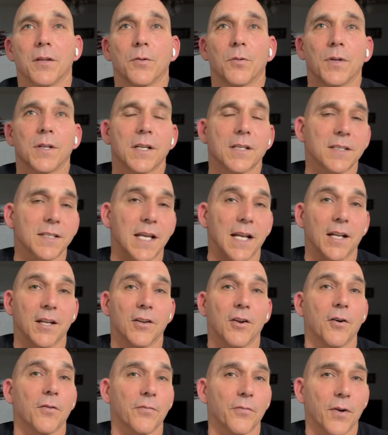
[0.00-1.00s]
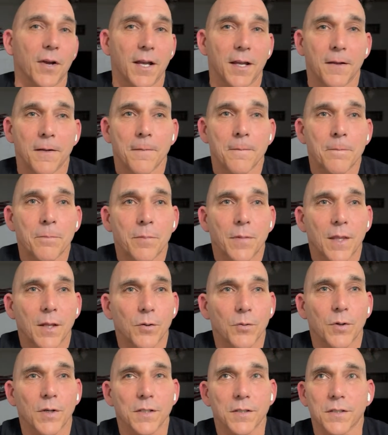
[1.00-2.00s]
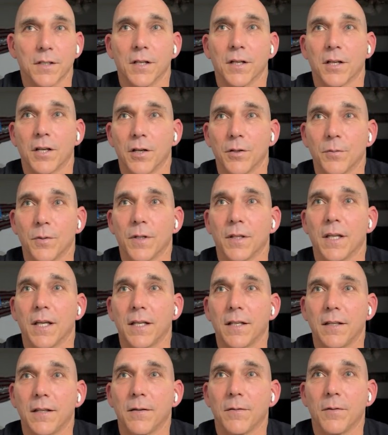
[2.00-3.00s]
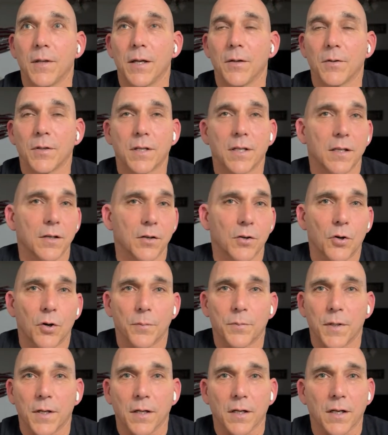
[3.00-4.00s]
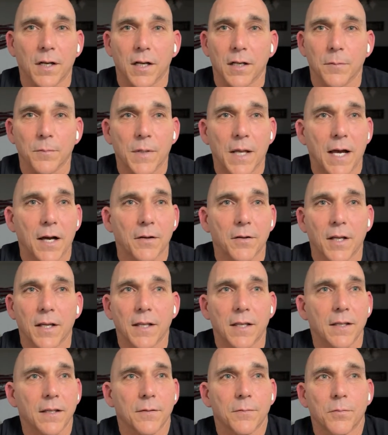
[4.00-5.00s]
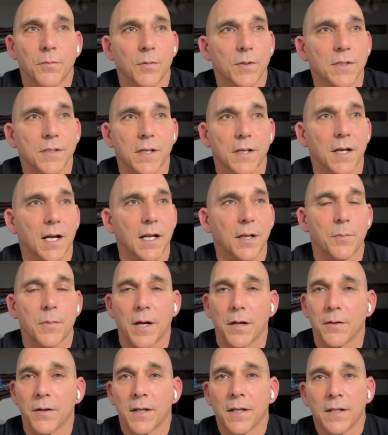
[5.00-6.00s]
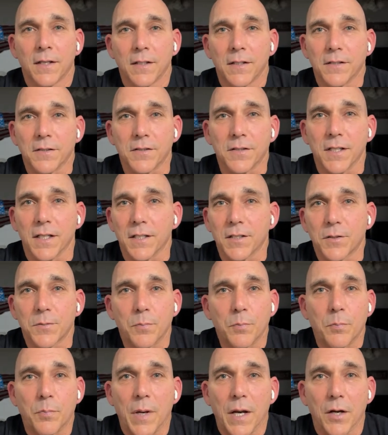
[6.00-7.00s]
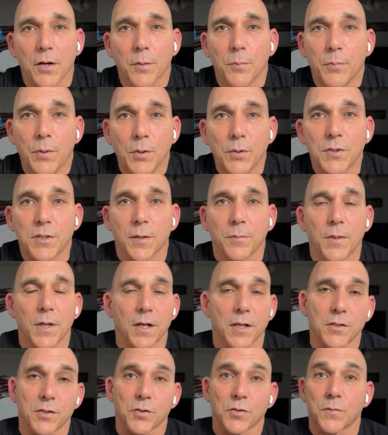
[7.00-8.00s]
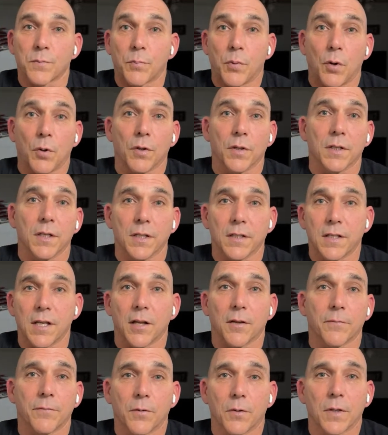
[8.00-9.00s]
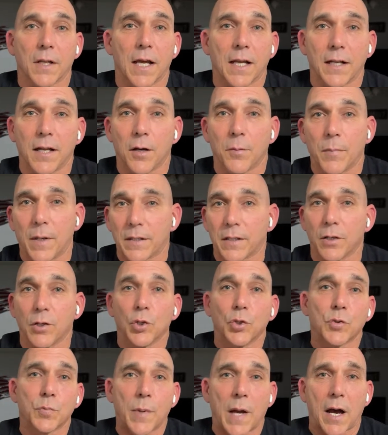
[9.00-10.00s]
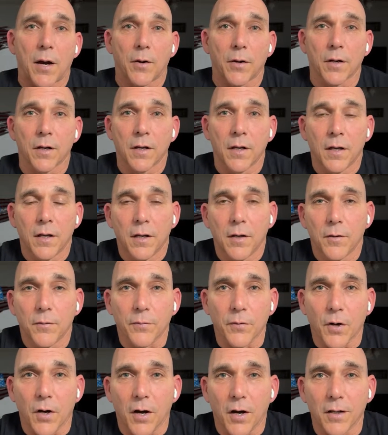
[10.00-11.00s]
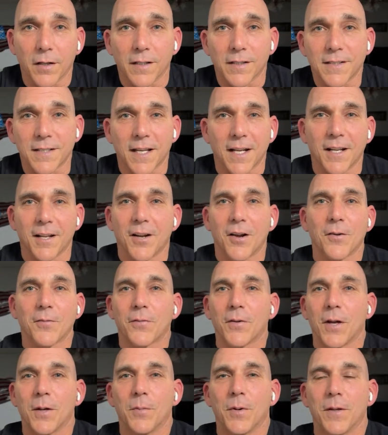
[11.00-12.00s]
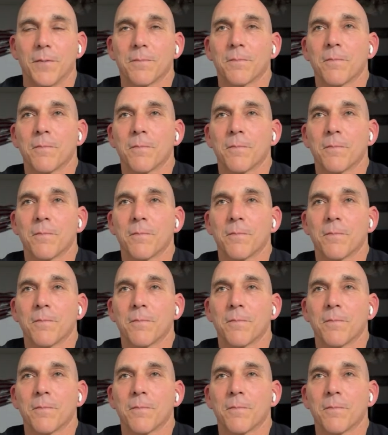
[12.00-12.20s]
one to San Onofre was a good one. They would go up there and cut them down. Once they got about 6 pair of boots up there because I was pulling the telephone line out, about to lose power for all of San Onofre. But